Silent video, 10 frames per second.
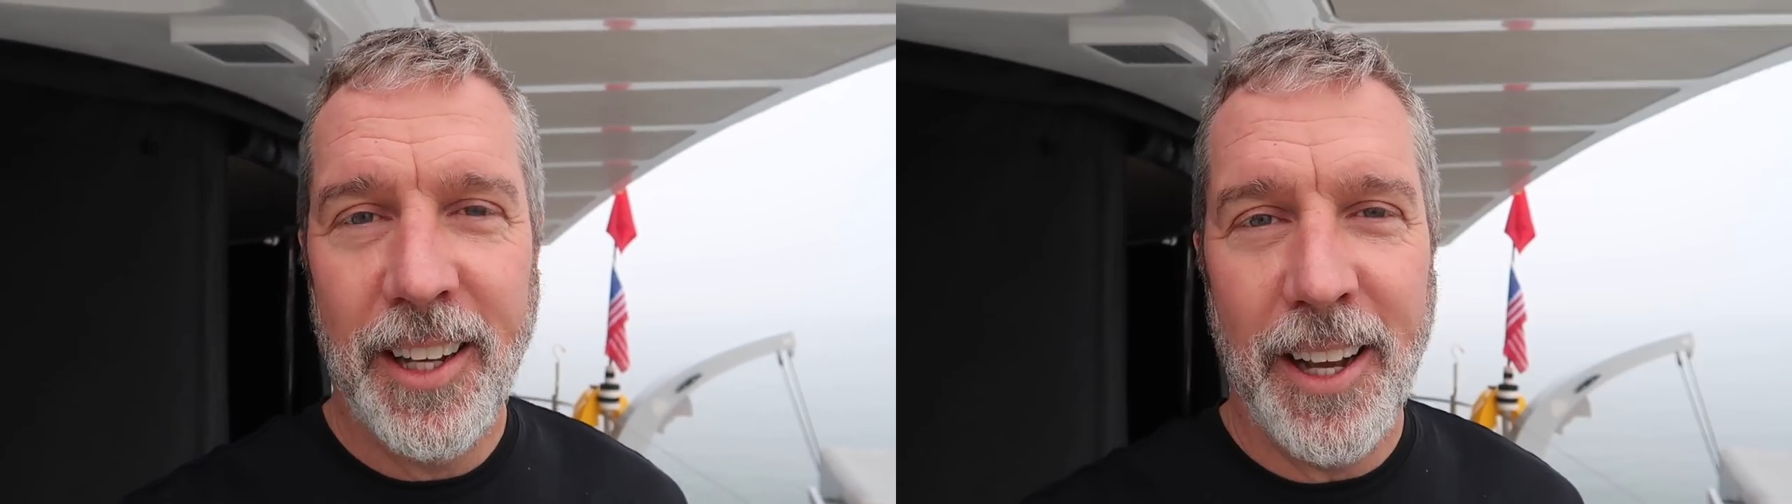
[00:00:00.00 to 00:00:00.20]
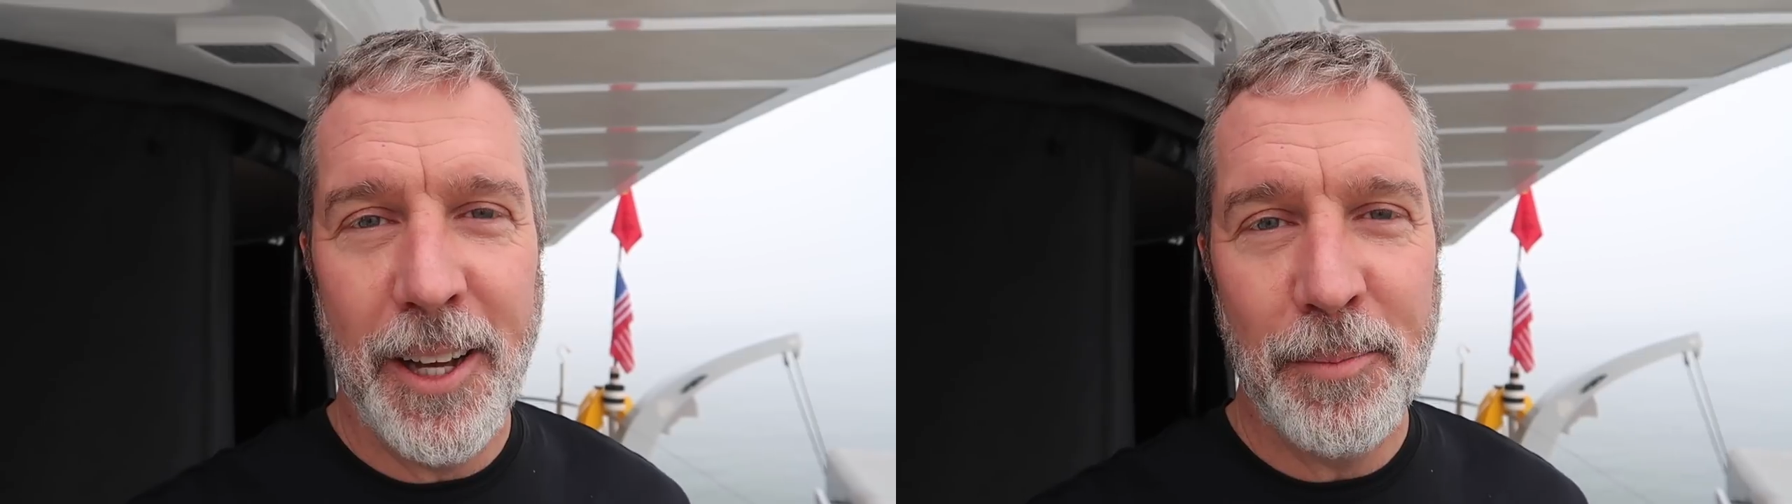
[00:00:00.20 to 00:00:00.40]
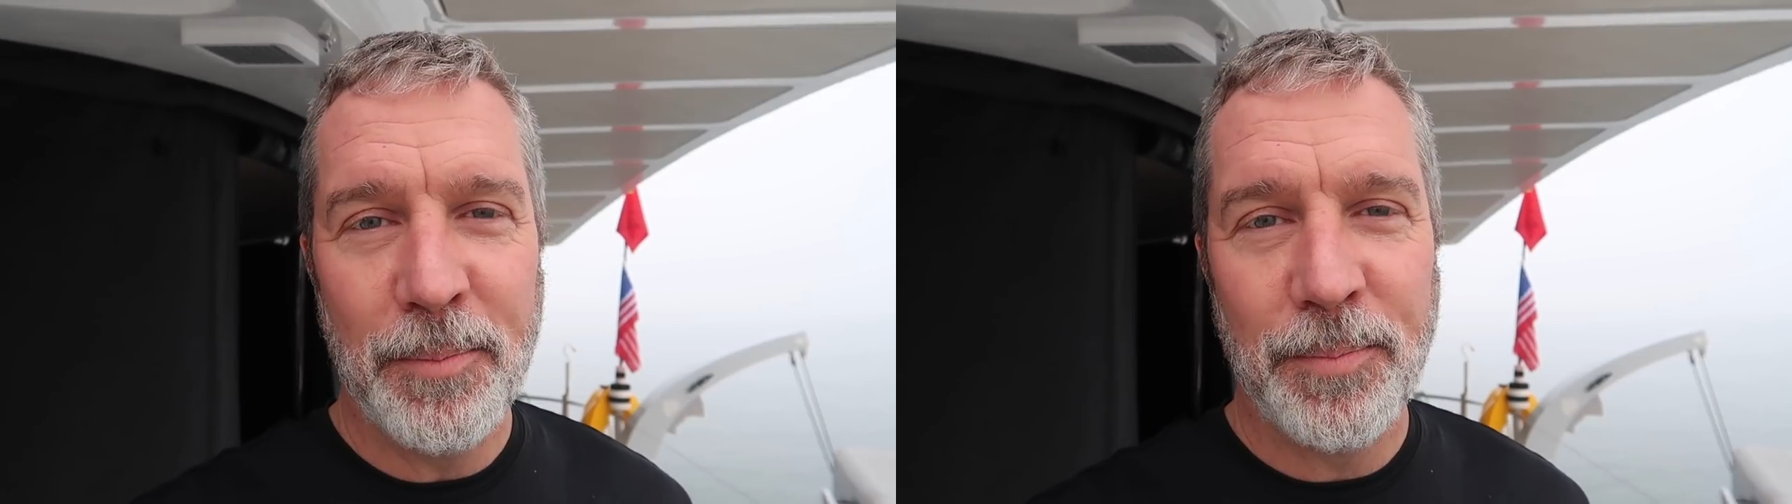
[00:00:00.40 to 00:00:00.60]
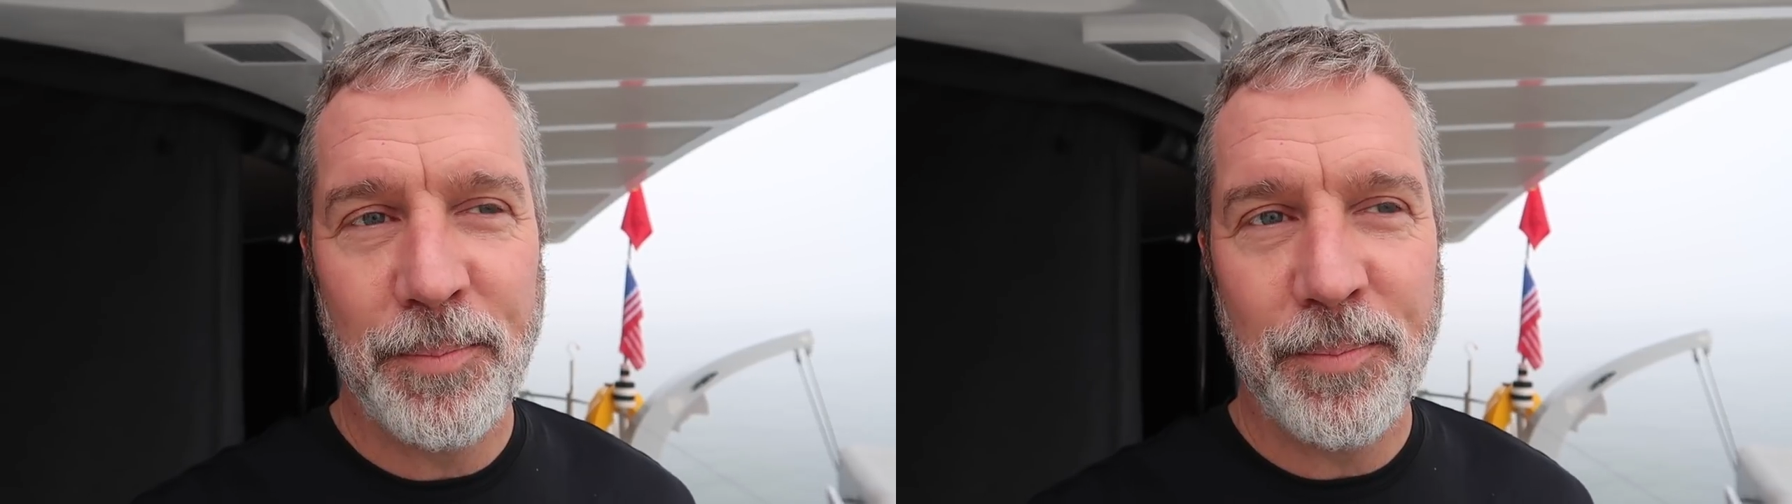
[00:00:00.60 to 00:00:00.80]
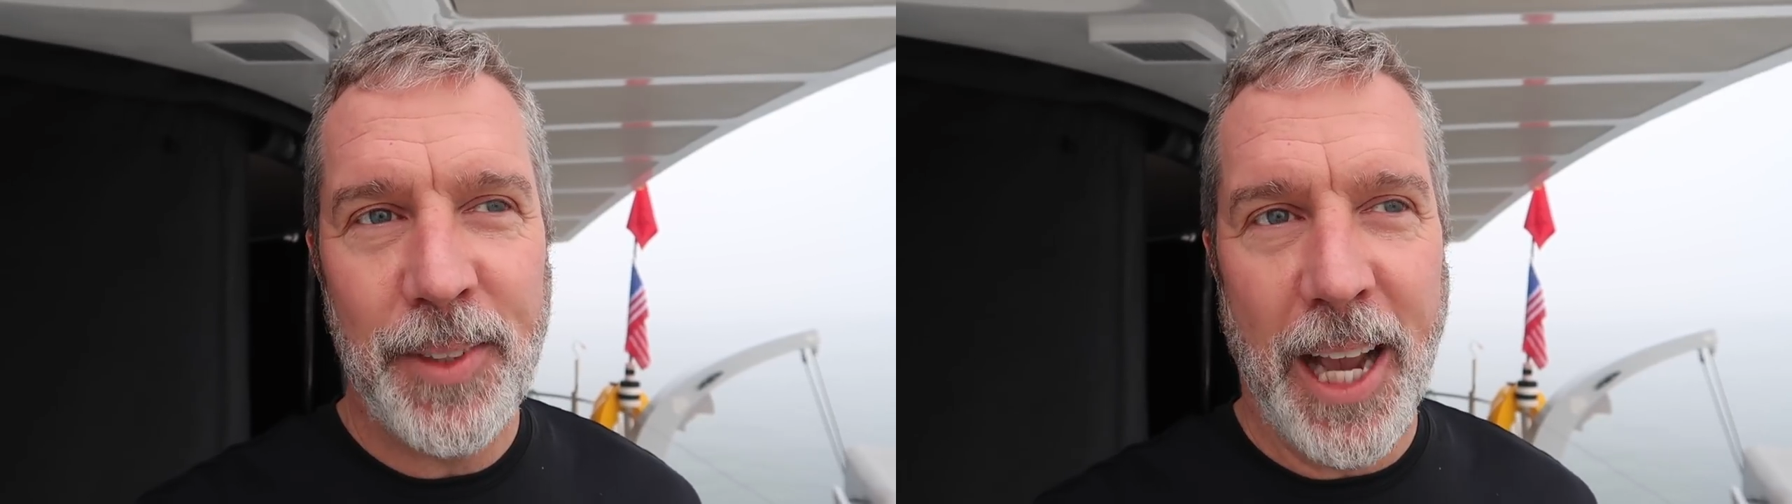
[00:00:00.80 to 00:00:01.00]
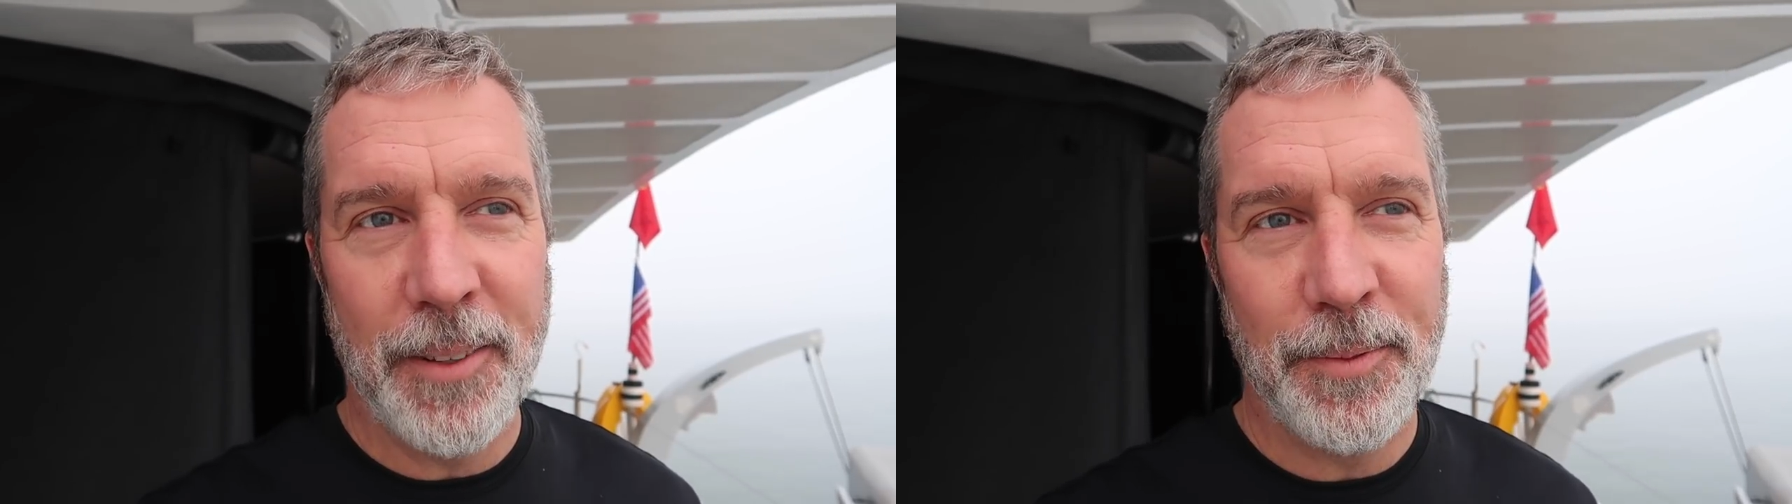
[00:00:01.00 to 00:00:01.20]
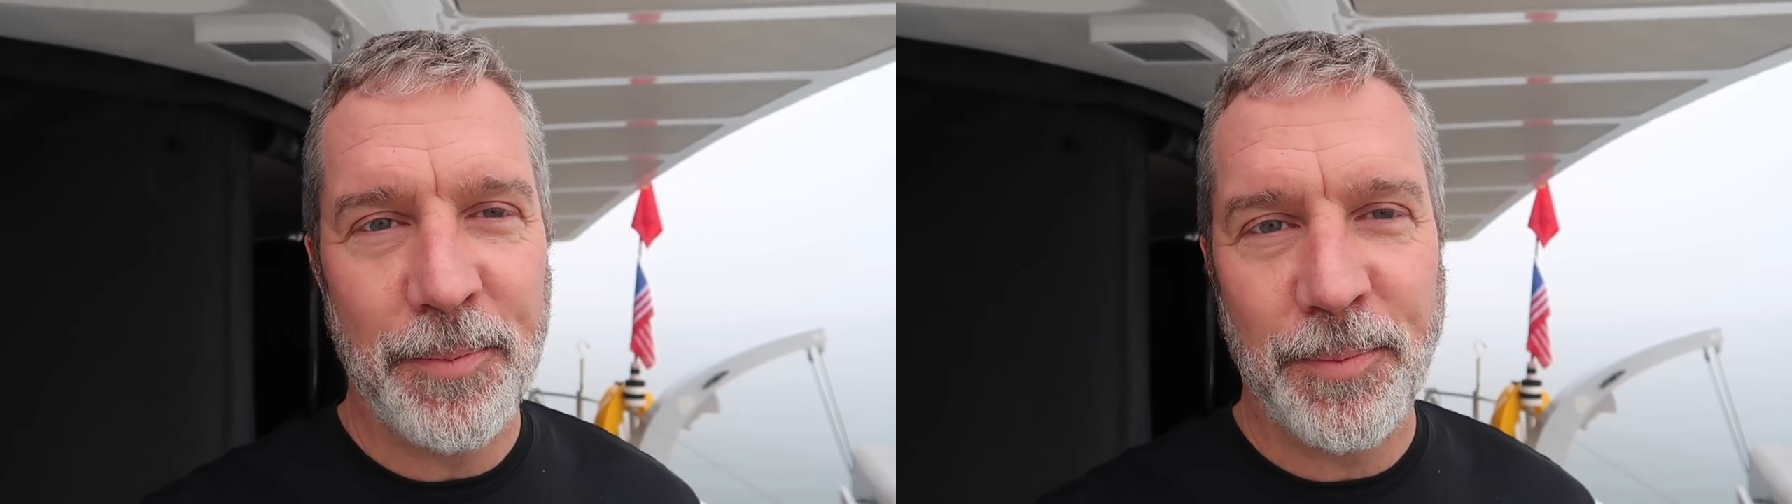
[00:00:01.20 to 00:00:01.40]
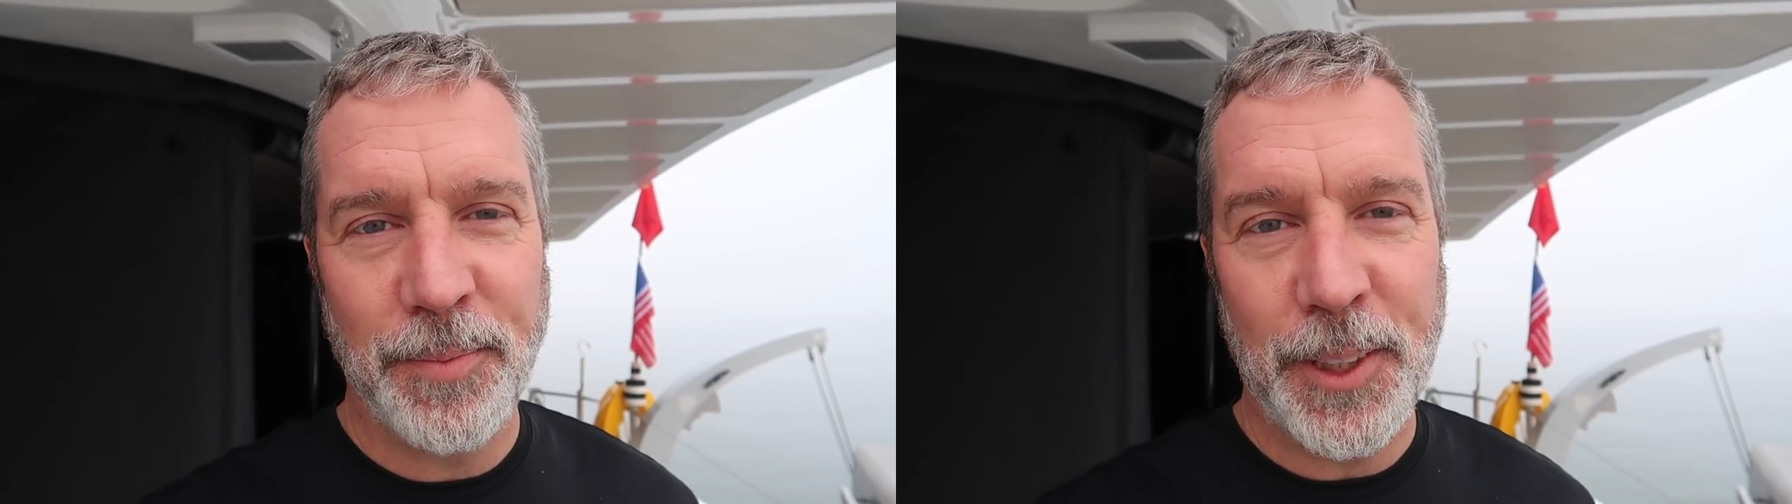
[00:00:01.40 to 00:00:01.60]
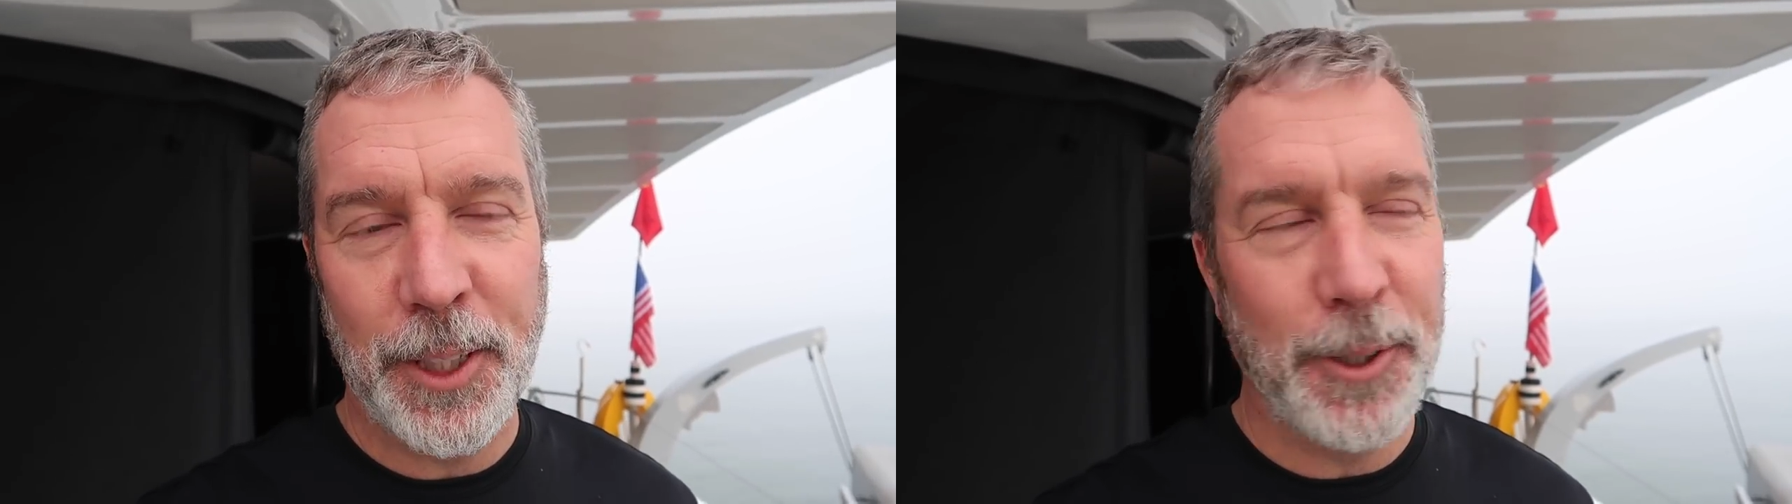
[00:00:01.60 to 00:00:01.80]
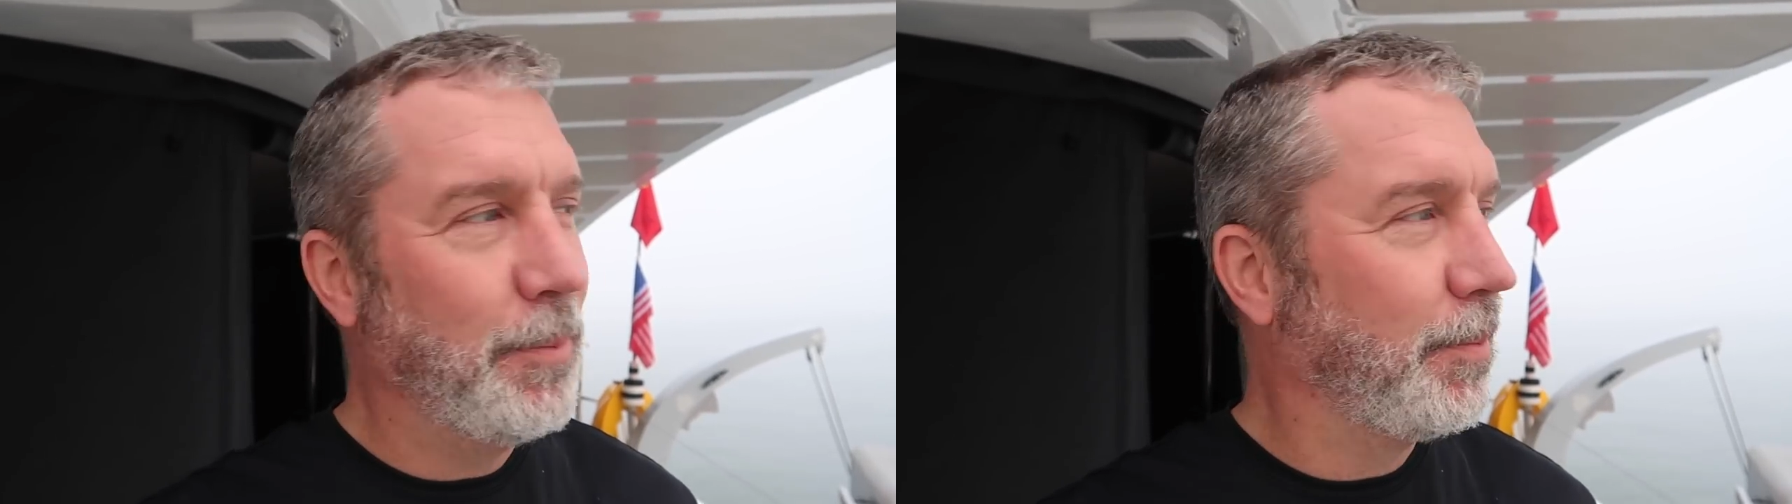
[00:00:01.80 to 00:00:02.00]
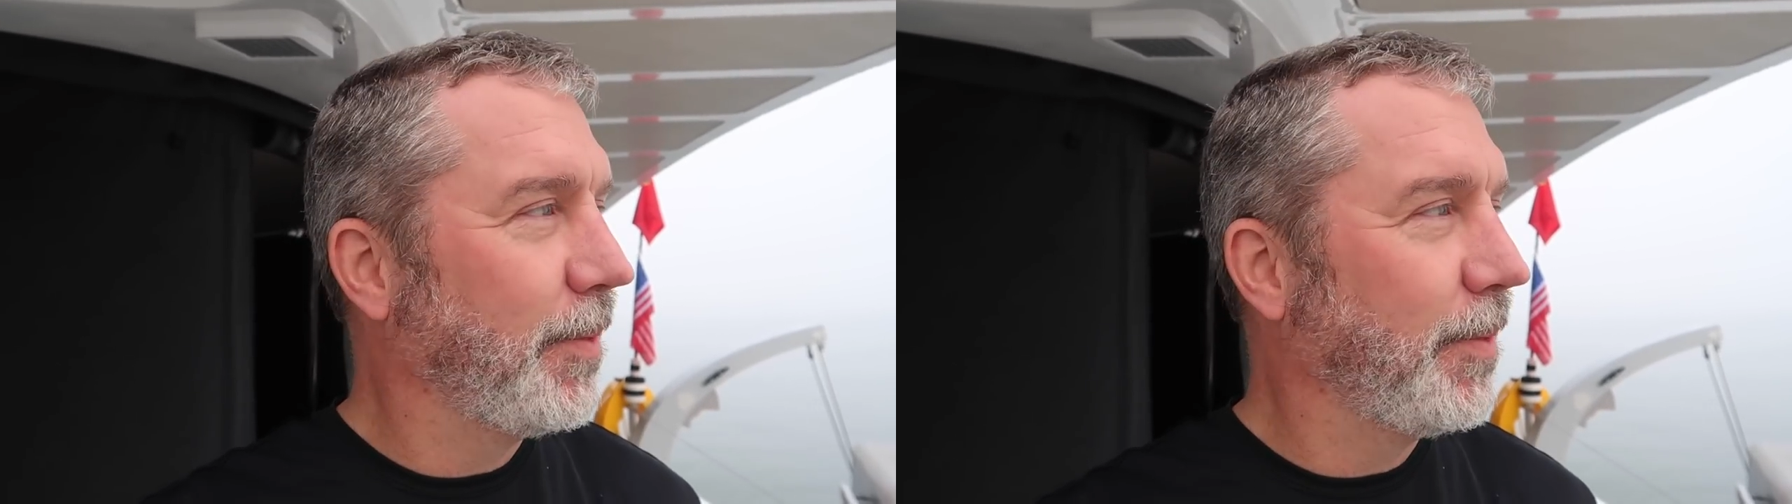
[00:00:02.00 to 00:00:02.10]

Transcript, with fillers: Um, yeah, so